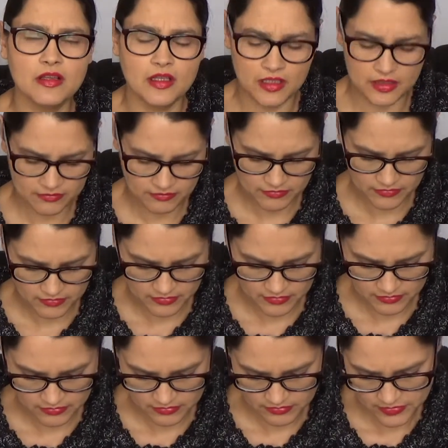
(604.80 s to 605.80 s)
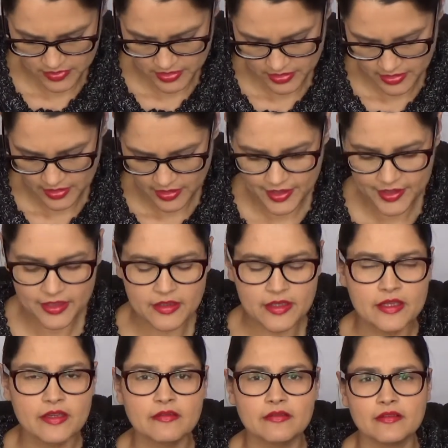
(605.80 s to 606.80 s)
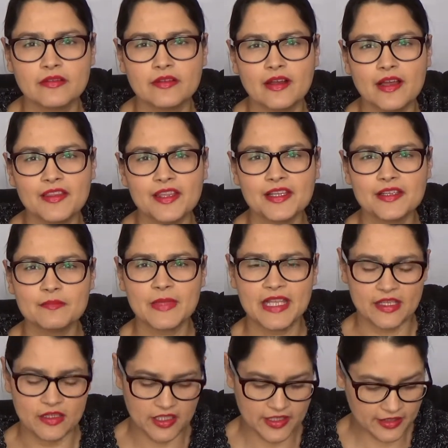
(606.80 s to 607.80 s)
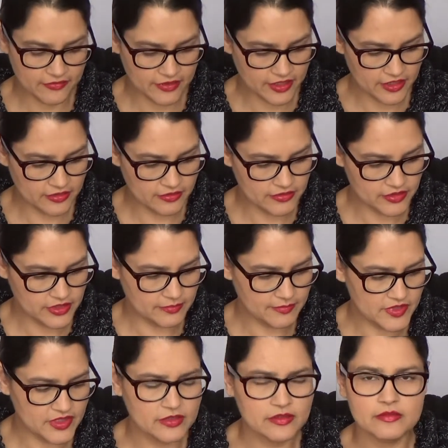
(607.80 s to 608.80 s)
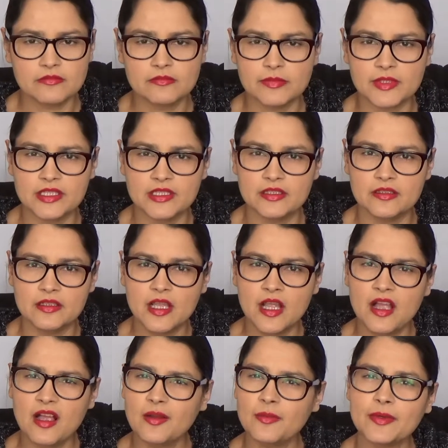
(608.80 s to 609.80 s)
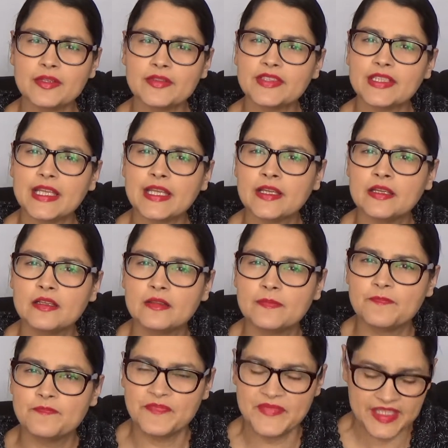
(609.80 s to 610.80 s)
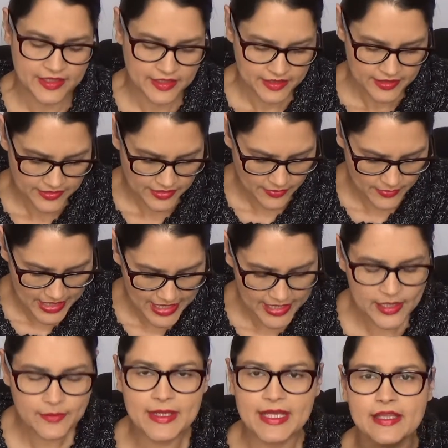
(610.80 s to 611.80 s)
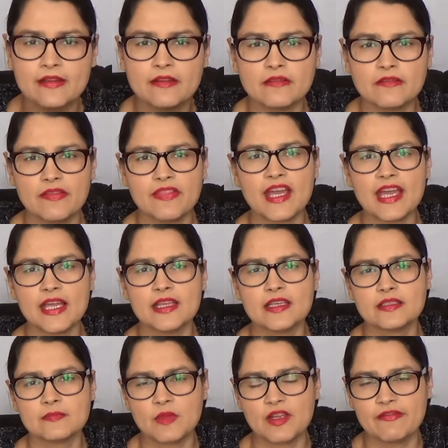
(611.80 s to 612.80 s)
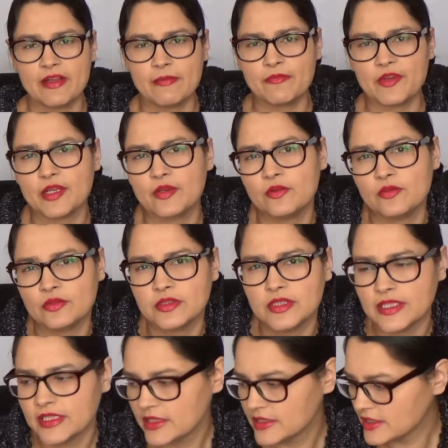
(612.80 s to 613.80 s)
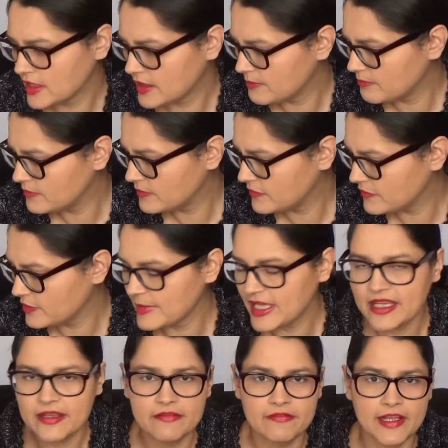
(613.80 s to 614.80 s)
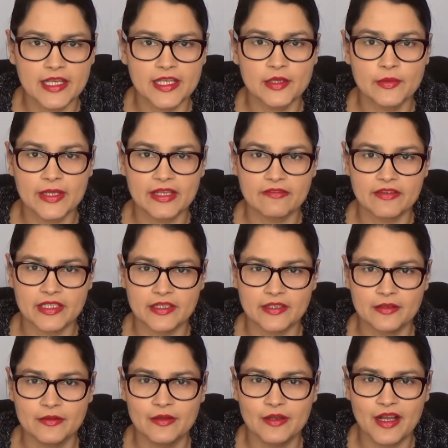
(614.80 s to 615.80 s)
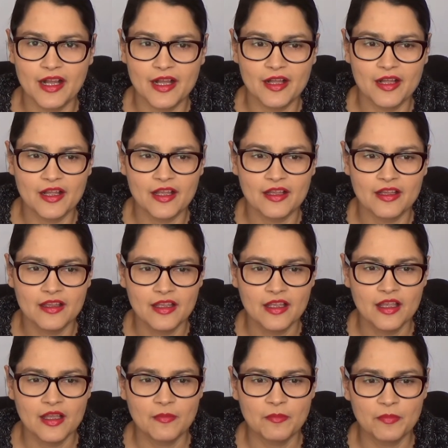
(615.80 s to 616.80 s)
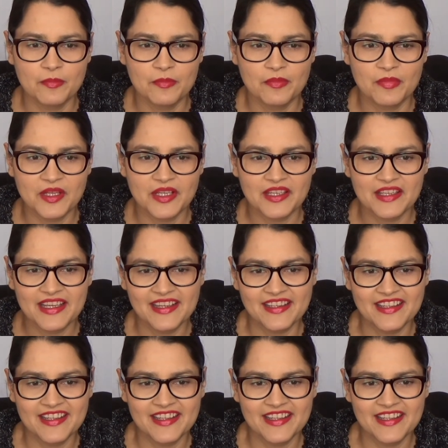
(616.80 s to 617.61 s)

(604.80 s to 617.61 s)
I don't know. I think I'd make kind of a cute jumpsuit, but we'll see. So anyway, that is my fabric haul. It's for me a fairly quick video, but yeah,